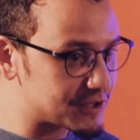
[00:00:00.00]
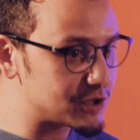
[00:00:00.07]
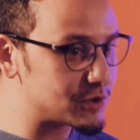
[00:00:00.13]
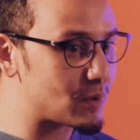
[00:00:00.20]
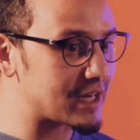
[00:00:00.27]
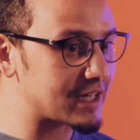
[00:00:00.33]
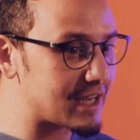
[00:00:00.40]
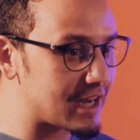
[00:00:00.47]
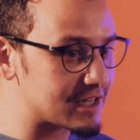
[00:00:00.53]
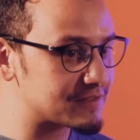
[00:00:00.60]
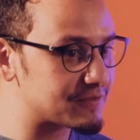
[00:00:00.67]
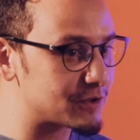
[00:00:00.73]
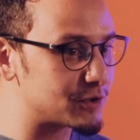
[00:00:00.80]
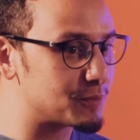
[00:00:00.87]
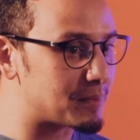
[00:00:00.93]
you and cares
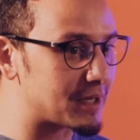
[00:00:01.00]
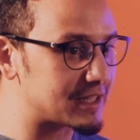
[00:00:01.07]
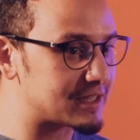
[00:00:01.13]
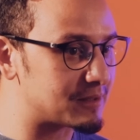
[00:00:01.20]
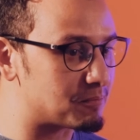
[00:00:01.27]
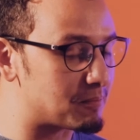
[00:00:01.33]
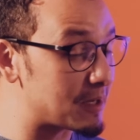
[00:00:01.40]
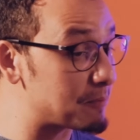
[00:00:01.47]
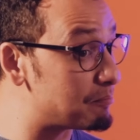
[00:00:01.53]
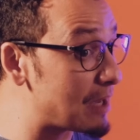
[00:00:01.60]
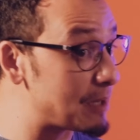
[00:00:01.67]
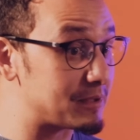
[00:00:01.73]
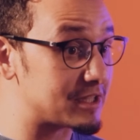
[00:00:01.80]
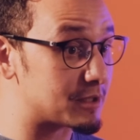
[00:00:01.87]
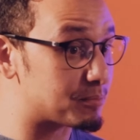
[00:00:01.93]
for you, but m-
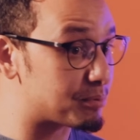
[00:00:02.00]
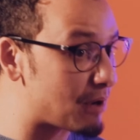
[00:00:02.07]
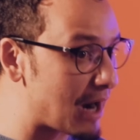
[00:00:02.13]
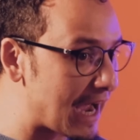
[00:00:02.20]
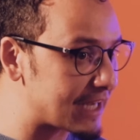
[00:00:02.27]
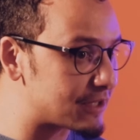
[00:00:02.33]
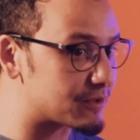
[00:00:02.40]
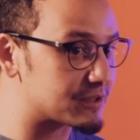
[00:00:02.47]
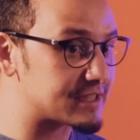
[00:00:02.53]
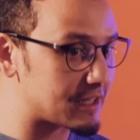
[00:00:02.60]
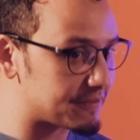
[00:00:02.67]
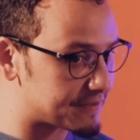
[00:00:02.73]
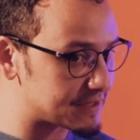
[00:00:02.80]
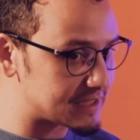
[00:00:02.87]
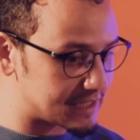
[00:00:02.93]
maybe the pride or
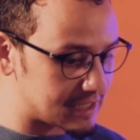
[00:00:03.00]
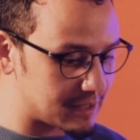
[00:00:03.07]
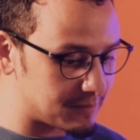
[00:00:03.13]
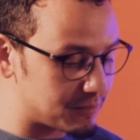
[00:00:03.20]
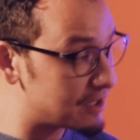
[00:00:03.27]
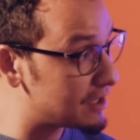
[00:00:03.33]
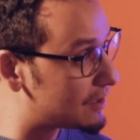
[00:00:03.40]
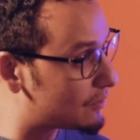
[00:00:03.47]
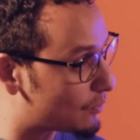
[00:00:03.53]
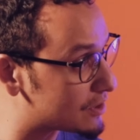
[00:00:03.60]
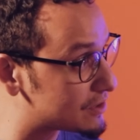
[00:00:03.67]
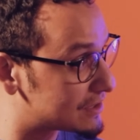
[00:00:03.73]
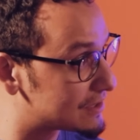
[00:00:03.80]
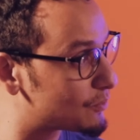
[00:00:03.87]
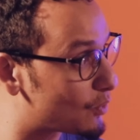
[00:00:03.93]
self-esteem
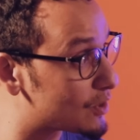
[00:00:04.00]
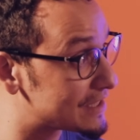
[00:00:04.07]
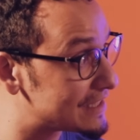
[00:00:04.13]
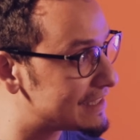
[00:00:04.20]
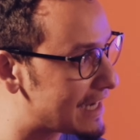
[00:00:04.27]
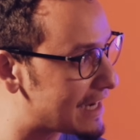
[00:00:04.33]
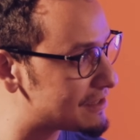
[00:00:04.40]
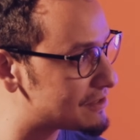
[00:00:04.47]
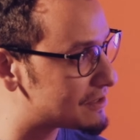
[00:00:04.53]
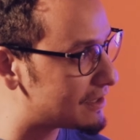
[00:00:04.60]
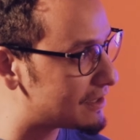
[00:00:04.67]
was was in danger.